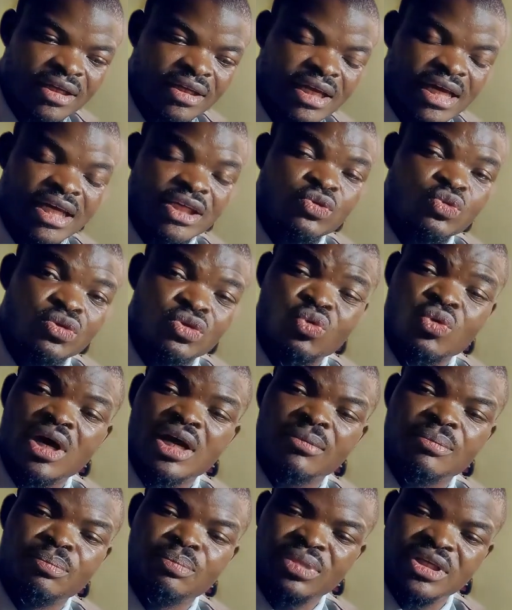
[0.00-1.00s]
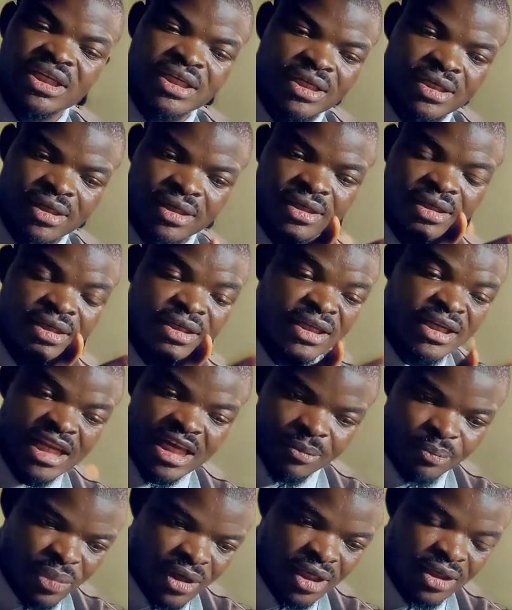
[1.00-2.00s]
that it will go and pick
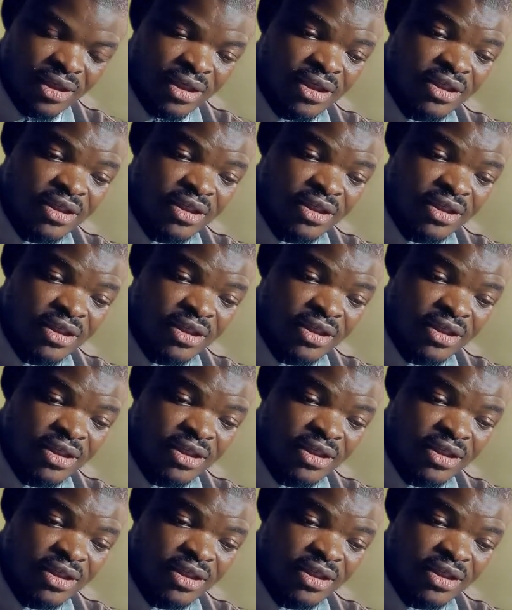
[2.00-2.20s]
NEPA.